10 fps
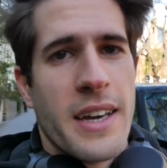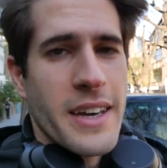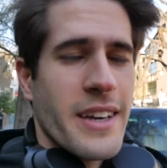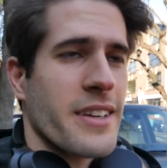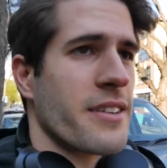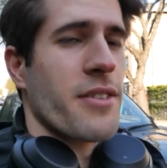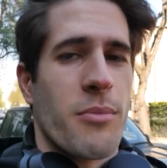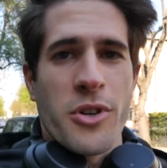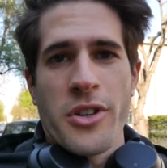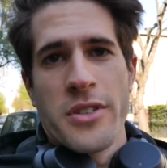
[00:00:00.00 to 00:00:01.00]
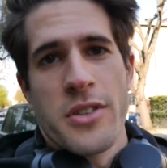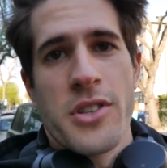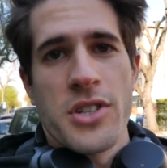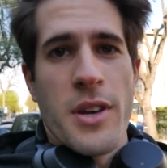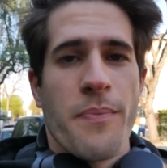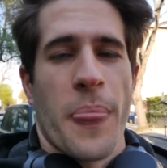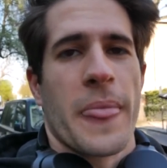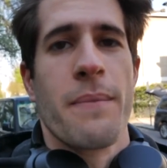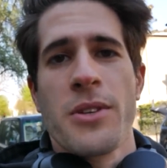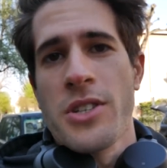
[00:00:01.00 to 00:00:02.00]
And if I'm not going to the gym,
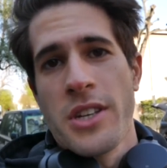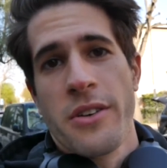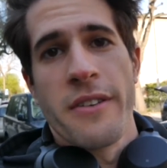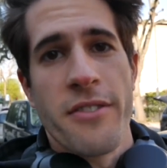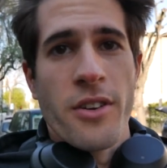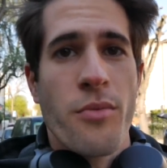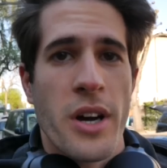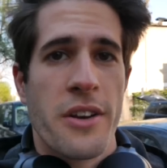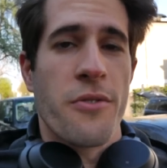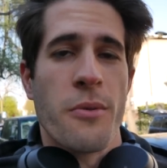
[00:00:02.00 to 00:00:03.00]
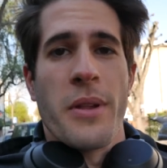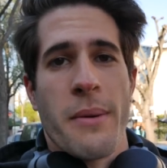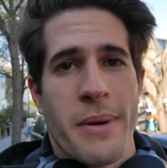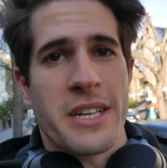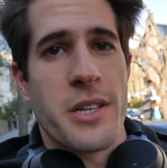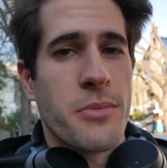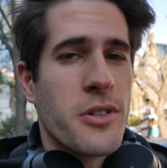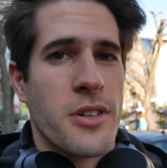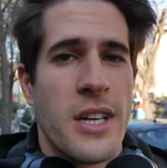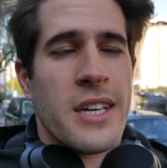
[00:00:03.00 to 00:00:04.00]
I'm usually going for a run or playing
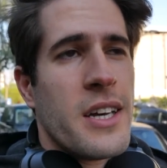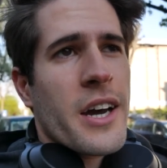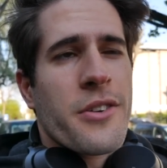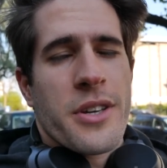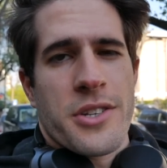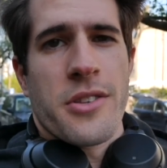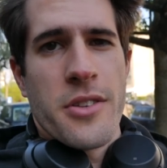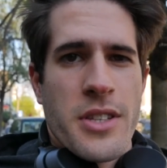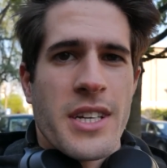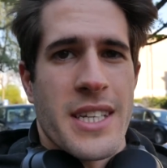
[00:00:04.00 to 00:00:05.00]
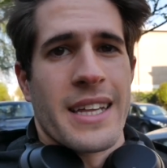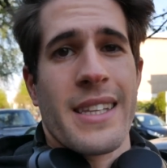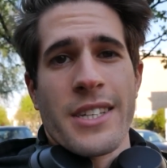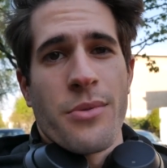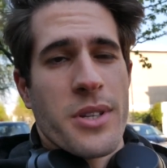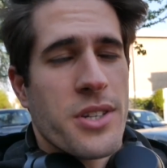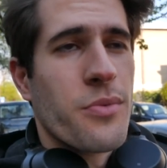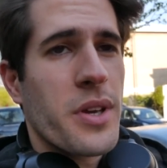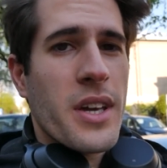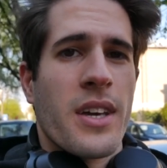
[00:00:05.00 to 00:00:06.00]
basketball. I do each of those things at least once a
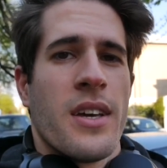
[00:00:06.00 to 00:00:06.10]
week.